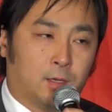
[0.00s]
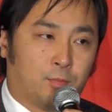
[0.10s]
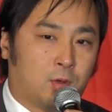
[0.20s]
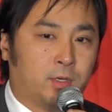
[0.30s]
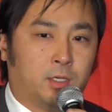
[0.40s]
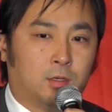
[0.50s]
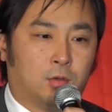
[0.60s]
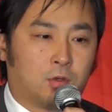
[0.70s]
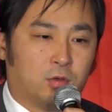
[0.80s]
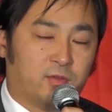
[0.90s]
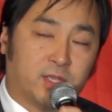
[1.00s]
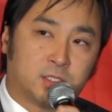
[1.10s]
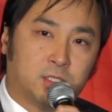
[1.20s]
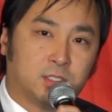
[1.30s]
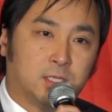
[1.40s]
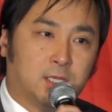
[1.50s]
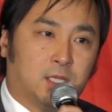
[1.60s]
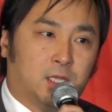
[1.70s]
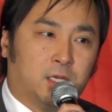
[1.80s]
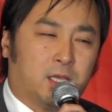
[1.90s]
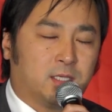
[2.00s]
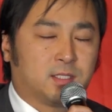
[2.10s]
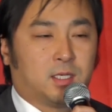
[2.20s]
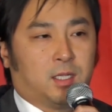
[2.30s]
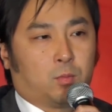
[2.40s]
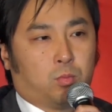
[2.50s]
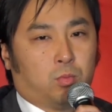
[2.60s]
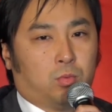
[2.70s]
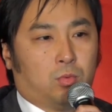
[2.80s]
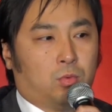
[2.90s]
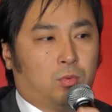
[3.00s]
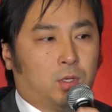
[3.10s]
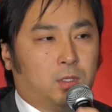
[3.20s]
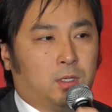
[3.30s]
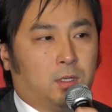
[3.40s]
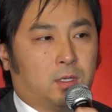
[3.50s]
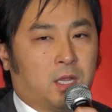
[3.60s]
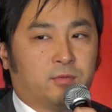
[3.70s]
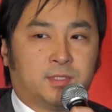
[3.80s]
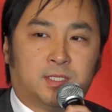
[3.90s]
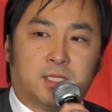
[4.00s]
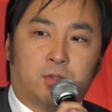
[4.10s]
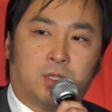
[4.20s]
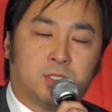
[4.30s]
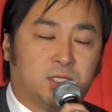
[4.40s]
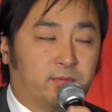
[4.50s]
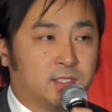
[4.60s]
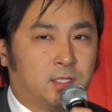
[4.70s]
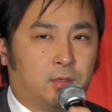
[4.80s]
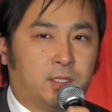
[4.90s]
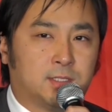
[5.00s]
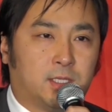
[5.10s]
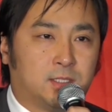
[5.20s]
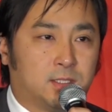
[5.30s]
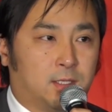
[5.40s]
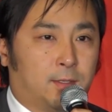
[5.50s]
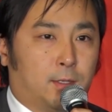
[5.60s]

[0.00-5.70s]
prominent local investors and asked, like, what kind of things are you guys investing in these days?